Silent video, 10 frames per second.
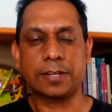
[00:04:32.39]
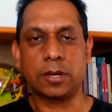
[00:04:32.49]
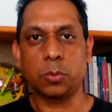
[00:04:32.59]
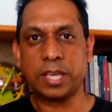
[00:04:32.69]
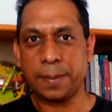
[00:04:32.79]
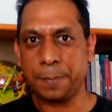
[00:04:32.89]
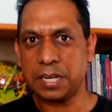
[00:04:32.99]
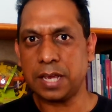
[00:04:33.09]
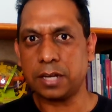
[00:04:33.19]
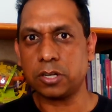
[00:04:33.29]

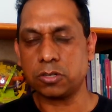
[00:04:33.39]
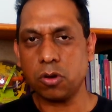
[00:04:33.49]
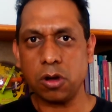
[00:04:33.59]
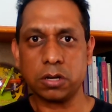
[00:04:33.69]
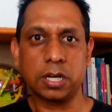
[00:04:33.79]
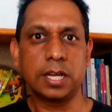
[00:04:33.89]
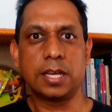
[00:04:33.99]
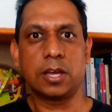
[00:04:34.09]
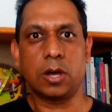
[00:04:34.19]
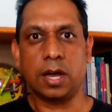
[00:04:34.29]
wikipedia.org,
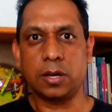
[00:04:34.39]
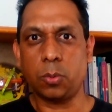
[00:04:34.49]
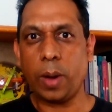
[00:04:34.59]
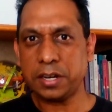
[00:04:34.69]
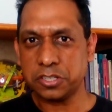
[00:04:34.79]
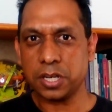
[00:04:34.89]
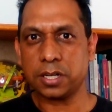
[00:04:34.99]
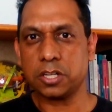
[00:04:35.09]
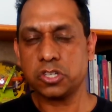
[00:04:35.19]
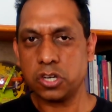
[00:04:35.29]
one
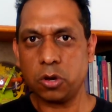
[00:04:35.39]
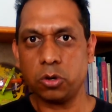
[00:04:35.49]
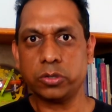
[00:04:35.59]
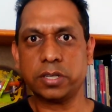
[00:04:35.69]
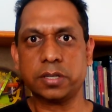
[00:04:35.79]
journal showed